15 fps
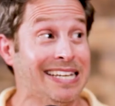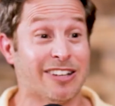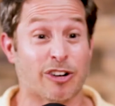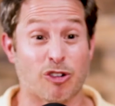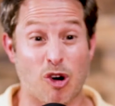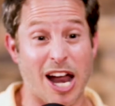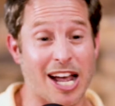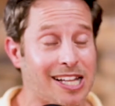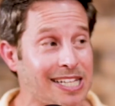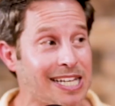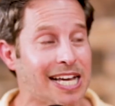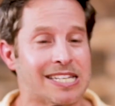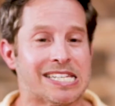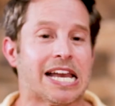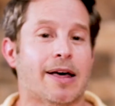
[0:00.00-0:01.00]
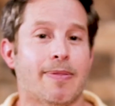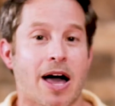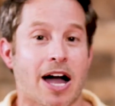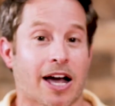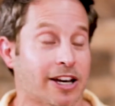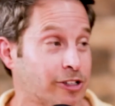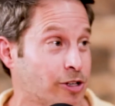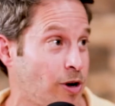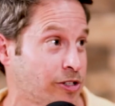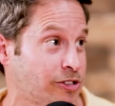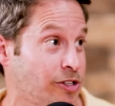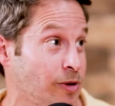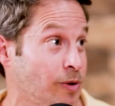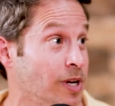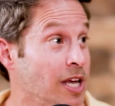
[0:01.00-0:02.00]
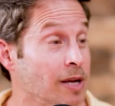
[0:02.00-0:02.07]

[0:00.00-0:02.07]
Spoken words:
directly and said, "I'm not going to talk to you,"